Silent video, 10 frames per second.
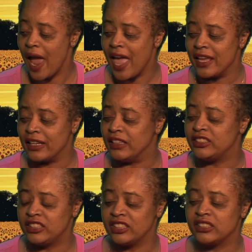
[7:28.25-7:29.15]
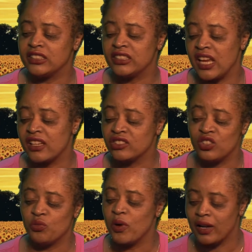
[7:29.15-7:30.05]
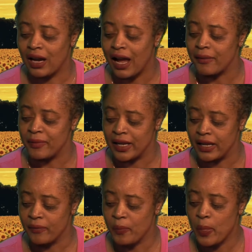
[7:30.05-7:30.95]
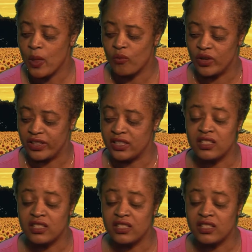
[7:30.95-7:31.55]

And it's just the sayings is what got me with this.